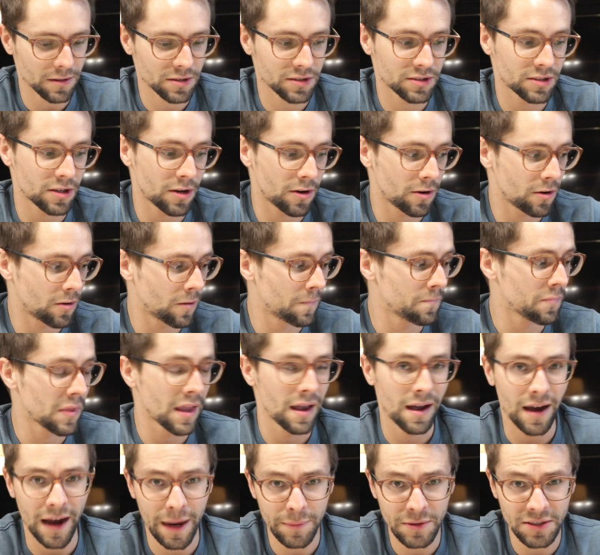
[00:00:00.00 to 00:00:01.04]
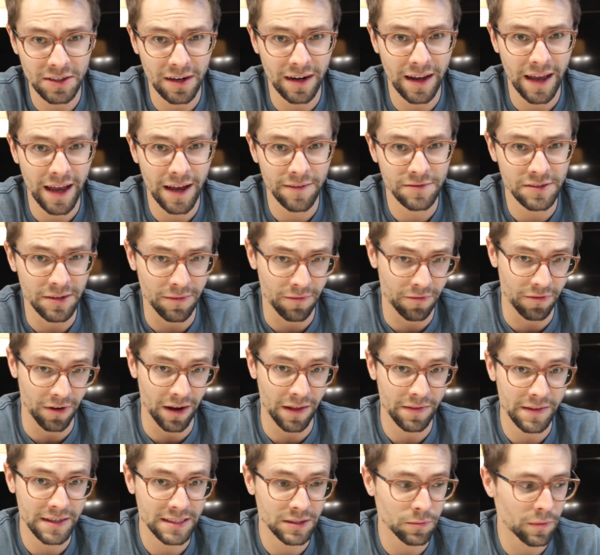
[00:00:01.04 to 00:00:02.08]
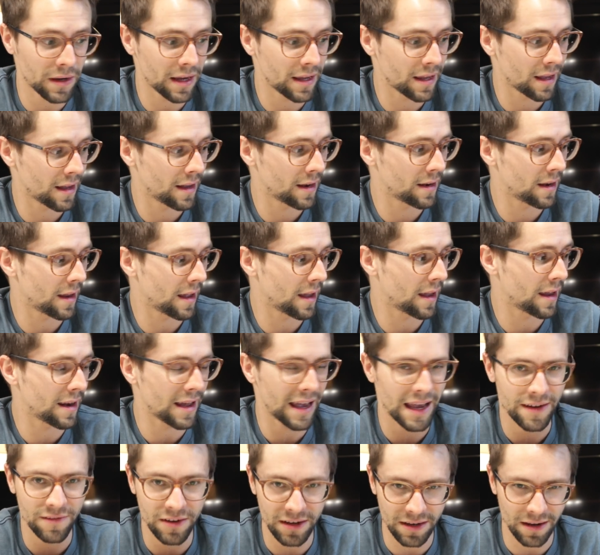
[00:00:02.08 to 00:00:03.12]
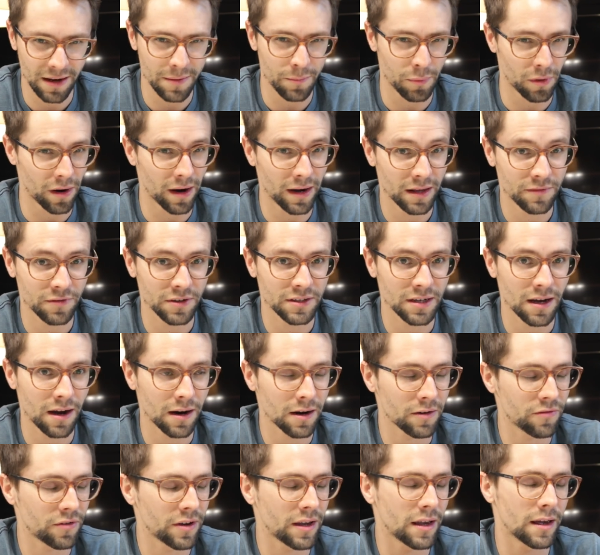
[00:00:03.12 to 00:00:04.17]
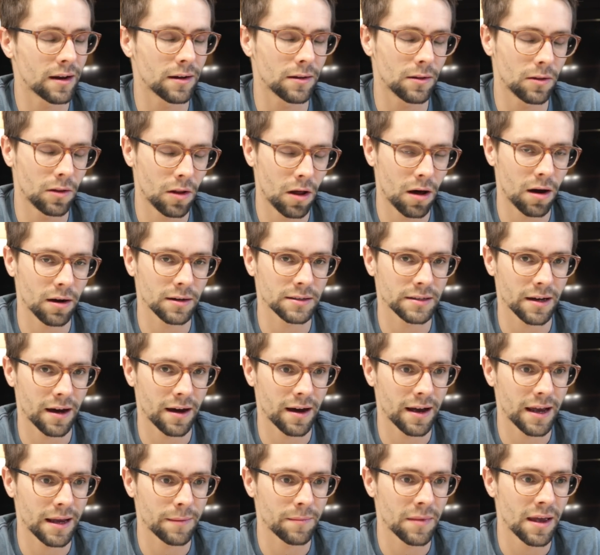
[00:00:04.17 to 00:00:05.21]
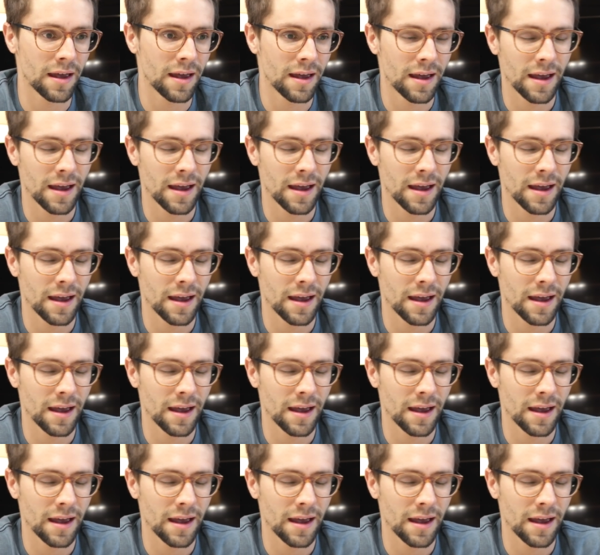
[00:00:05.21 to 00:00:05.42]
So I'm just gonna have some fun this weekend, and I haven't done product photography in a long time